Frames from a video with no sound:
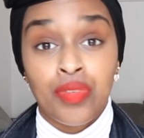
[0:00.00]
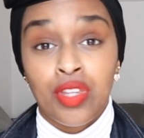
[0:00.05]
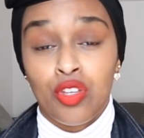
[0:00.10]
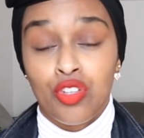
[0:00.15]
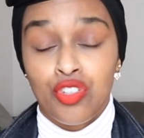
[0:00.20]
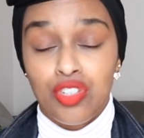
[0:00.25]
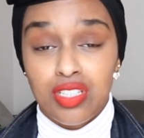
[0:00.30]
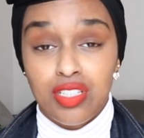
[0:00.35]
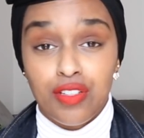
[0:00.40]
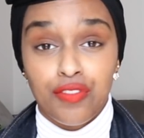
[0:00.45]

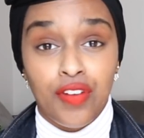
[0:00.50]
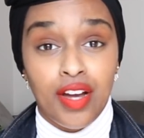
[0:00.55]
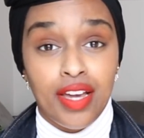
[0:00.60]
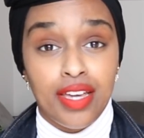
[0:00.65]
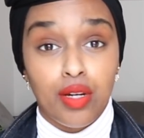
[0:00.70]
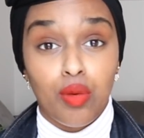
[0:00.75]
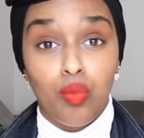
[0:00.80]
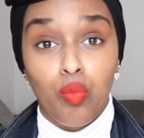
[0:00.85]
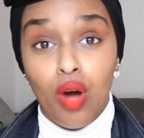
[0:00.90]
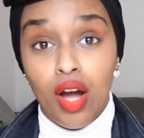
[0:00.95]
You're
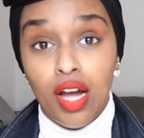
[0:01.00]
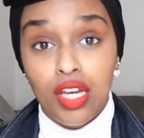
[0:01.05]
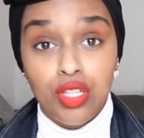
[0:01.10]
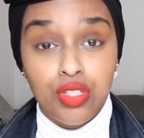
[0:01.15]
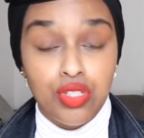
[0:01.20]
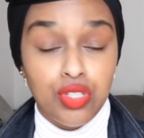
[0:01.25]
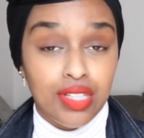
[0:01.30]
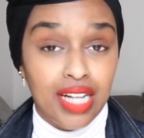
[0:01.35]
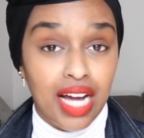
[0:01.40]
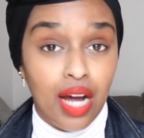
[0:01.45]
justifying why you
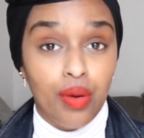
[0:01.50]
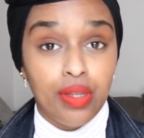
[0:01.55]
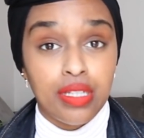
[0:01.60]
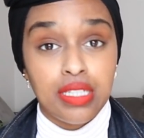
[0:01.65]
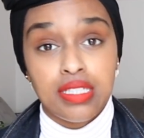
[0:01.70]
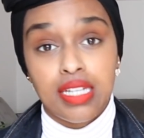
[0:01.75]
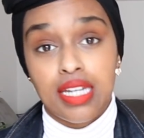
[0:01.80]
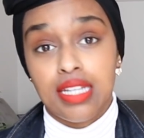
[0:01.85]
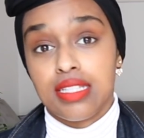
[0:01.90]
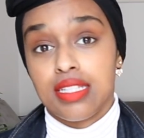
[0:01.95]
took out any
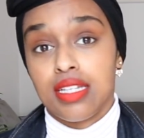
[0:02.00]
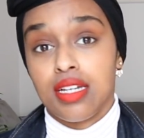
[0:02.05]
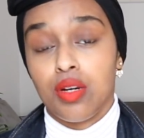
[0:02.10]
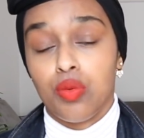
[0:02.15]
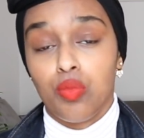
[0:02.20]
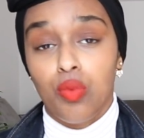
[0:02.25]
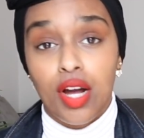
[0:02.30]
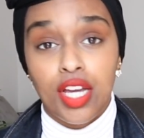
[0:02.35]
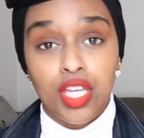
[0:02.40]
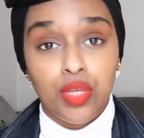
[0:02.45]
data,
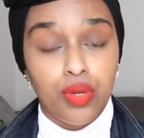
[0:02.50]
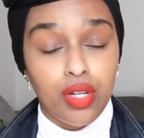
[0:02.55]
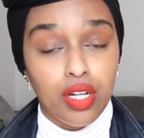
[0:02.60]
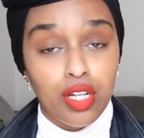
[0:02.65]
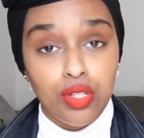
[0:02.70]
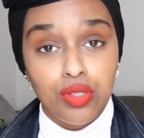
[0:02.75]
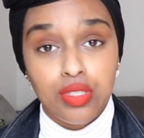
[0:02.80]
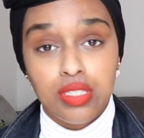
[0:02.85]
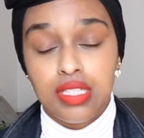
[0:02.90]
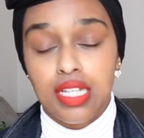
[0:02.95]
why you
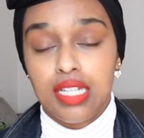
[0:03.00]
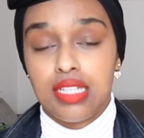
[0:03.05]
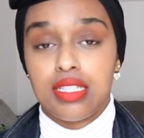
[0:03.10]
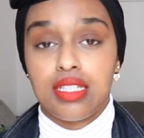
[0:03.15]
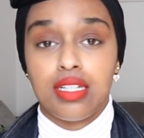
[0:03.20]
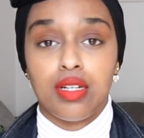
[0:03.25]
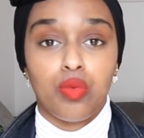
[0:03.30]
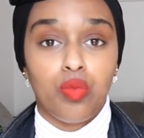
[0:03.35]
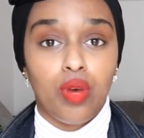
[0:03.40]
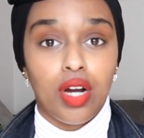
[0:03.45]
included
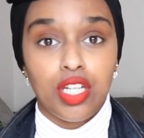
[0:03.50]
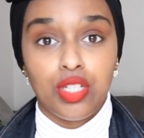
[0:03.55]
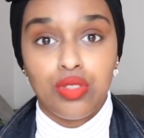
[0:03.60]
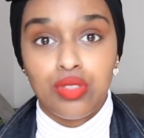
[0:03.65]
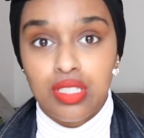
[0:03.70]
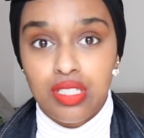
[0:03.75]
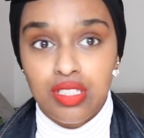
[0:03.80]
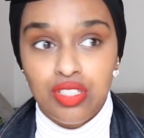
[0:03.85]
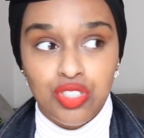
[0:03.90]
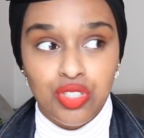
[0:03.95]
data, why you
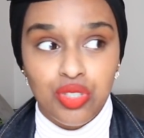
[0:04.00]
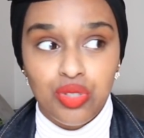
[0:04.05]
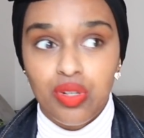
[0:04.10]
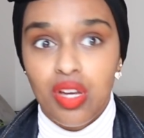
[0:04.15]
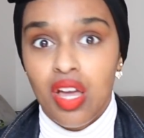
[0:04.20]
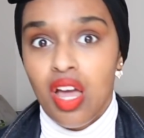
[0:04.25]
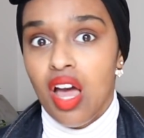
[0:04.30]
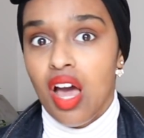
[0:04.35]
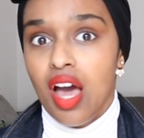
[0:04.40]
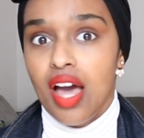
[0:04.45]
didn't do
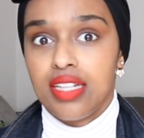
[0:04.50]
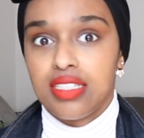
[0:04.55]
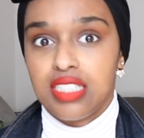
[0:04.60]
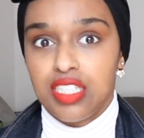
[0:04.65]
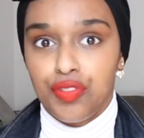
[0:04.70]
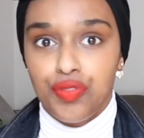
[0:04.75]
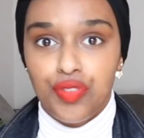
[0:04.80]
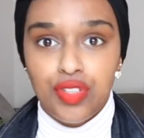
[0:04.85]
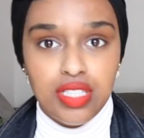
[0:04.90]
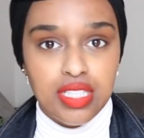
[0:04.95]
a
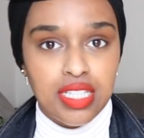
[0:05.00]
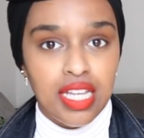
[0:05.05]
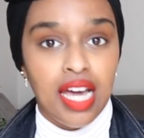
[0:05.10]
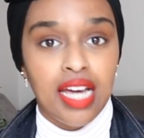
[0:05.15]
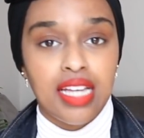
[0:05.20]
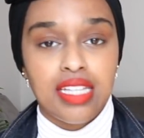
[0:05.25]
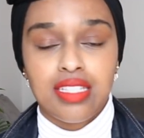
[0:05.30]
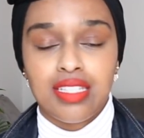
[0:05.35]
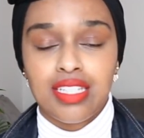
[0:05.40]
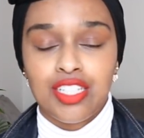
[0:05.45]
different
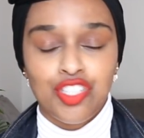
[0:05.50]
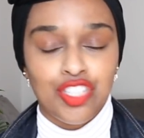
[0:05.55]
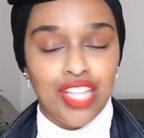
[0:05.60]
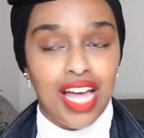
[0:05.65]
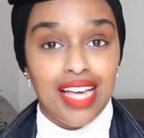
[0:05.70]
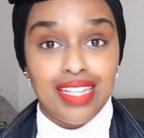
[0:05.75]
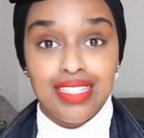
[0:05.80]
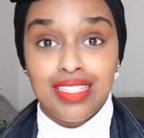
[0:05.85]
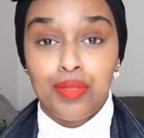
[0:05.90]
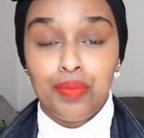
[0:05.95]
test. It just
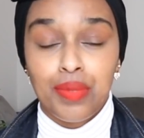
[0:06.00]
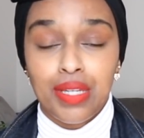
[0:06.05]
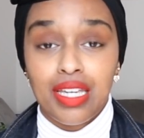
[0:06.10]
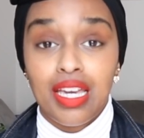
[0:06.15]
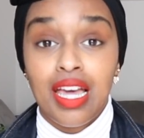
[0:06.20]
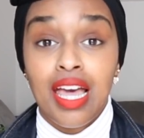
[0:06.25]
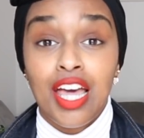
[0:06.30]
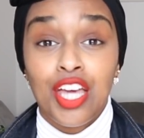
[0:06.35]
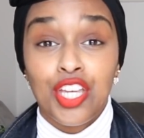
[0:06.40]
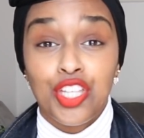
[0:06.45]
has to
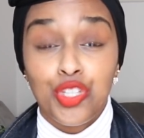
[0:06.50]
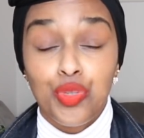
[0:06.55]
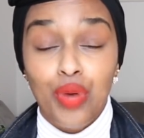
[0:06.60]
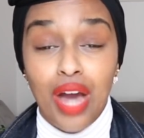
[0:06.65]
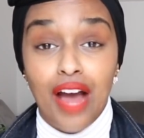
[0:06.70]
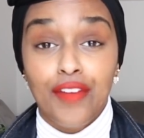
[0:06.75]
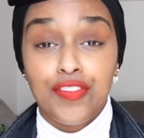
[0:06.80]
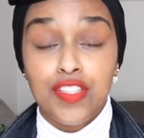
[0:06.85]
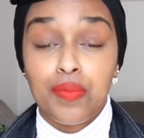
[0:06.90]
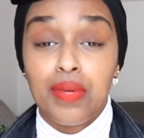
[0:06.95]
be, you
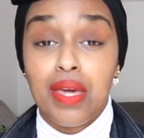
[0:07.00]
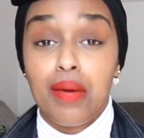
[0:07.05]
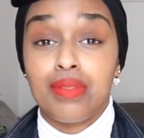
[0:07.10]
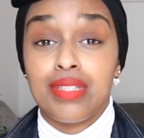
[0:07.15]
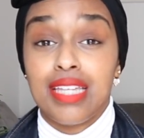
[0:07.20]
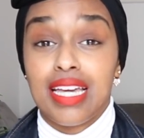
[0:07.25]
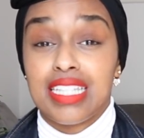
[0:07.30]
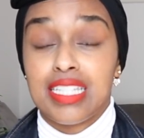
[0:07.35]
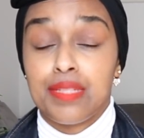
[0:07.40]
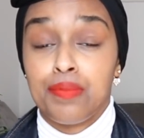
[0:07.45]
have to be able
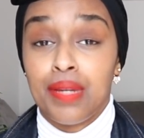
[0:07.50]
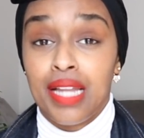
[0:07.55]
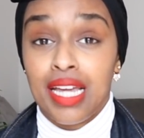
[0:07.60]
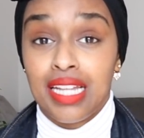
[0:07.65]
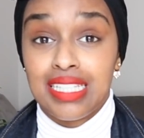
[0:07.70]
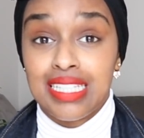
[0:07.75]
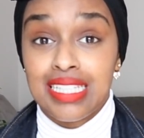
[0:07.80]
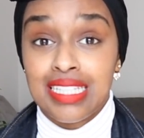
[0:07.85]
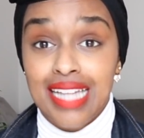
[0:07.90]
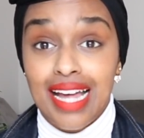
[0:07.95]
to
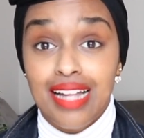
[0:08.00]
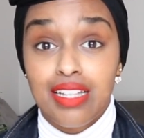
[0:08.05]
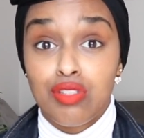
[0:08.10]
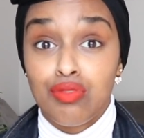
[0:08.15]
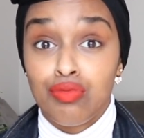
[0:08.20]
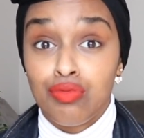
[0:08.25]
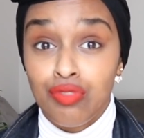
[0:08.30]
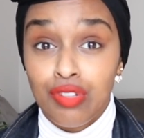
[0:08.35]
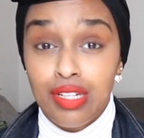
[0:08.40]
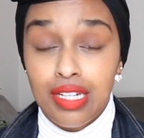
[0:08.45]
explain stats
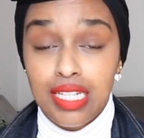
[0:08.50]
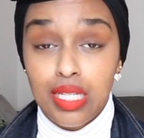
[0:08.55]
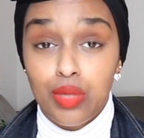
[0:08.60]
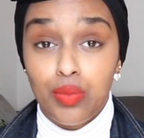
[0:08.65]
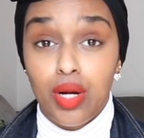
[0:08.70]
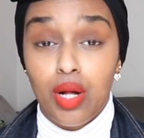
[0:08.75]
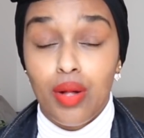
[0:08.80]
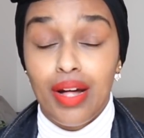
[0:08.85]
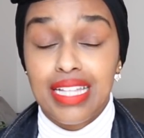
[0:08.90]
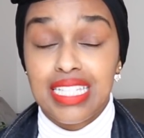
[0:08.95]
really
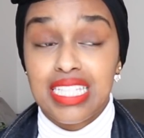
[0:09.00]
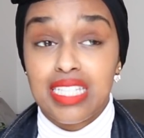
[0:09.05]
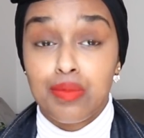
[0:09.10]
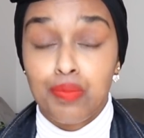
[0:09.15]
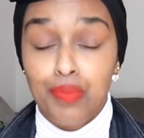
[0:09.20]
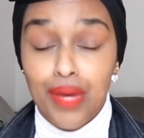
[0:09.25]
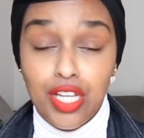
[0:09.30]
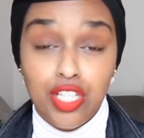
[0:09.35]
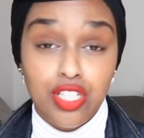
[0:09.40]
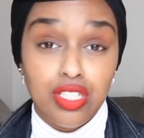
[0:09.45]
well,
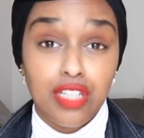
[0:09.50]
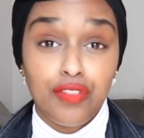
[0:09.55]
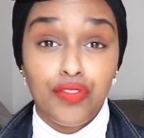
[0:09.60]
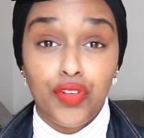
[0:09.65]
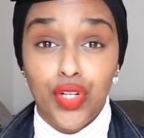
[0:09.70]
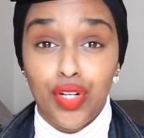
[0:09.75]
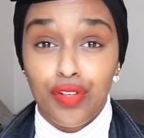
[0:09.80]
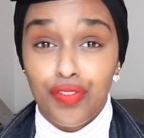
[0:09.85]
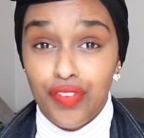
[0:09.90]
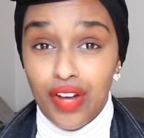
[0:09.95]
especially
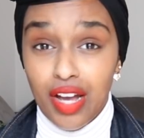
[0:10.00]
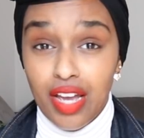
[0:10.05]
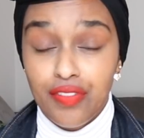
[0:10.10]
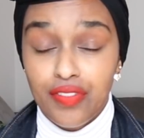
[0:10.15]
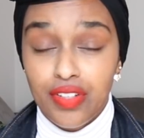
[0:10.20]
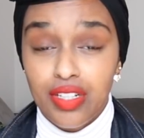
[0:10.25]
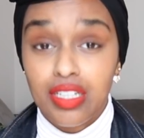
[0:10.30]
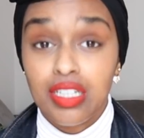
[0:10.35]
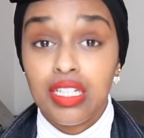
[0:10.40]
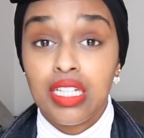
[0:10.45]
for your
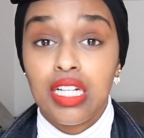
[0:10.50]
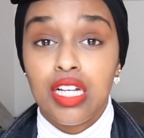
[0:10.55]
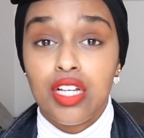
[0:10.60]
viva.